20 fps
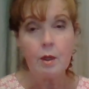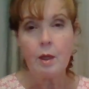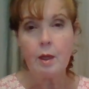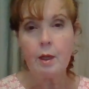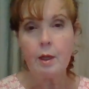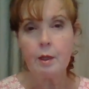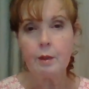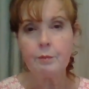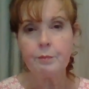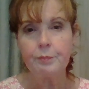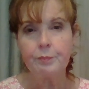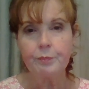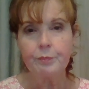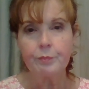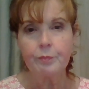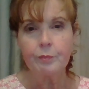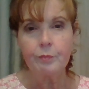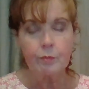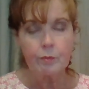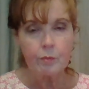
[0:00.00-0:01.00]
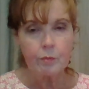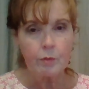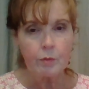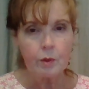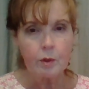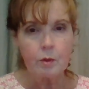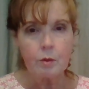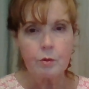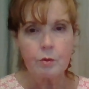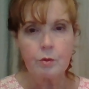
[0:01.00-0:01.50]
And
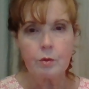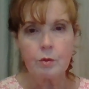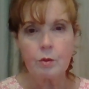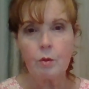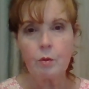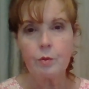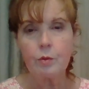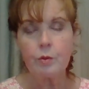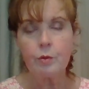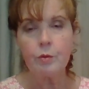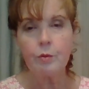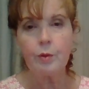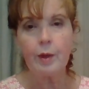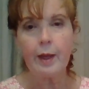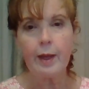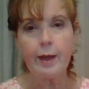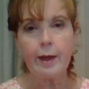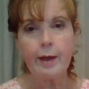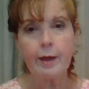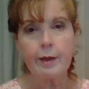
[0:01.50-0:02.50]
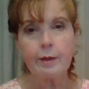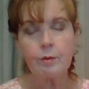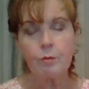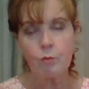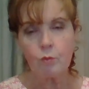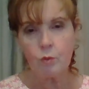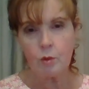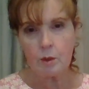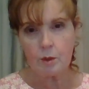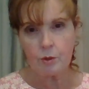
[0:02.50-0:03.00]
so you add
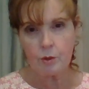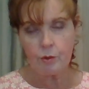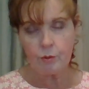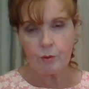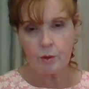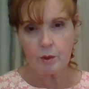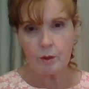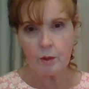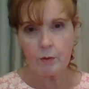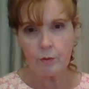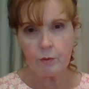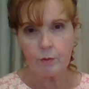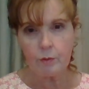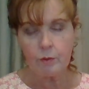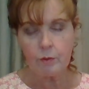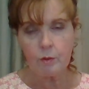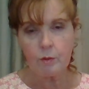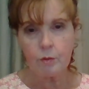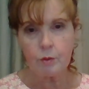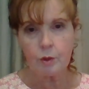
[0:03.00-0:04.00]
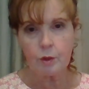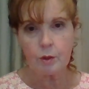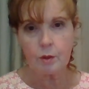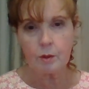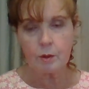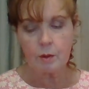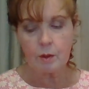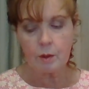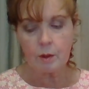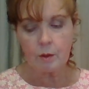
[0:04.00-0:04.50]
one to another. You don't
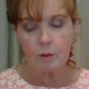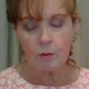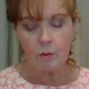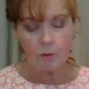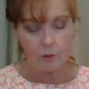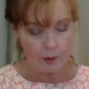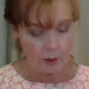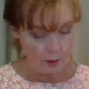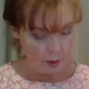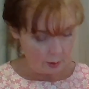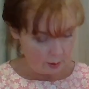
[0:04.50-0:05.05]
just like, okay,